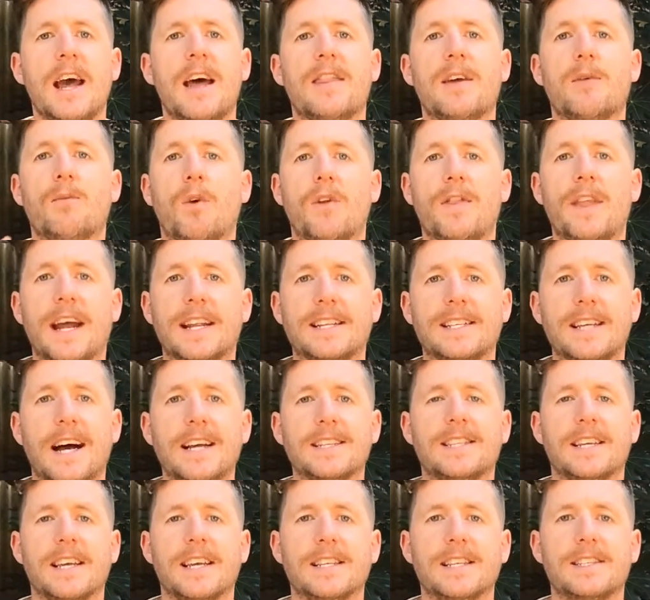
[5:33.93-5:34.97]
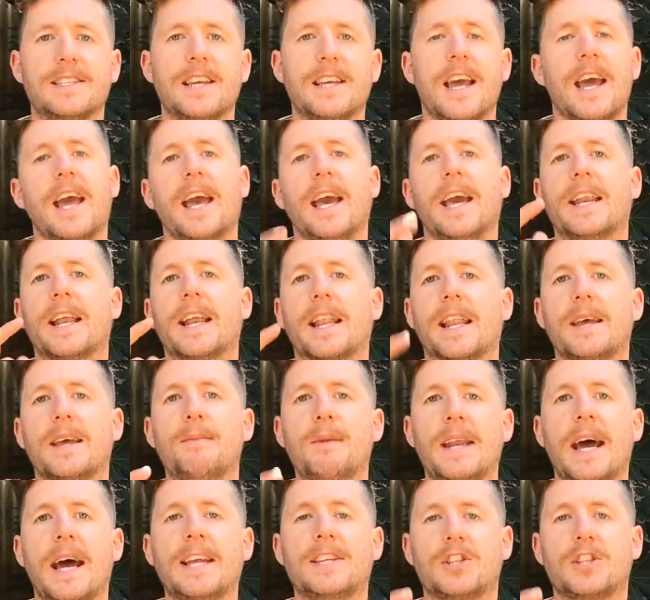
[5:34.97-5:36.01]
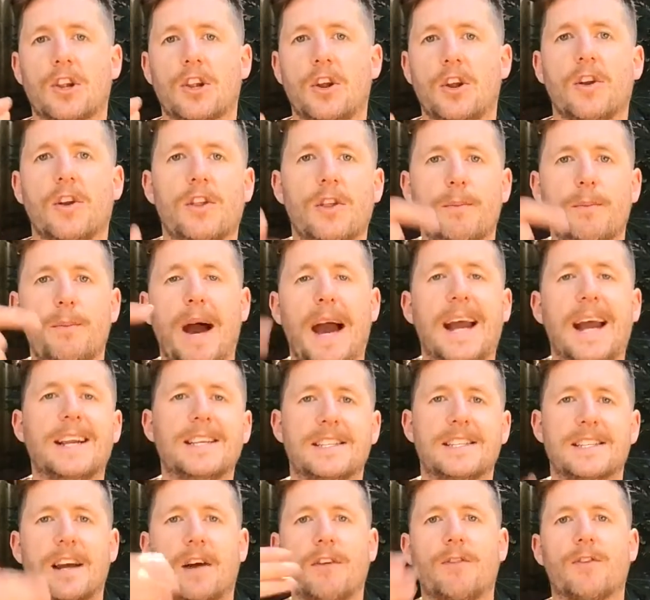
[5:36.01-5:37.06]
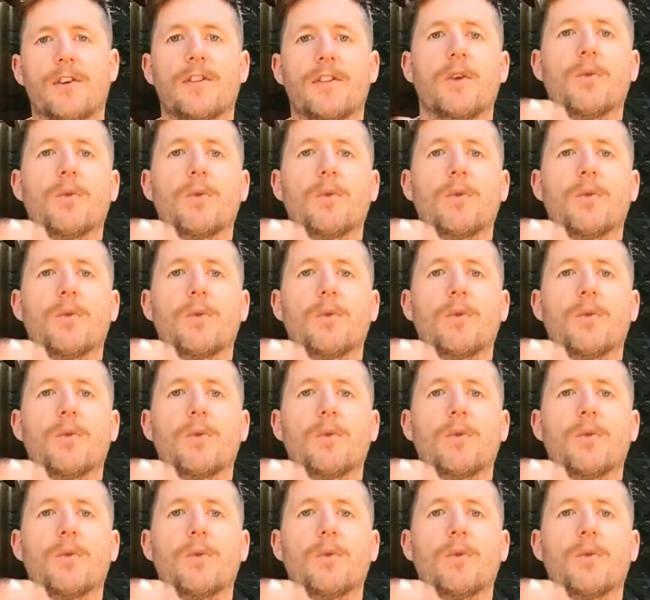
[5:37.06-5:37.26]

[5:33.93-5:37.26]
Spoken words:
then what that does is it eliminates a lot of the pain and suffering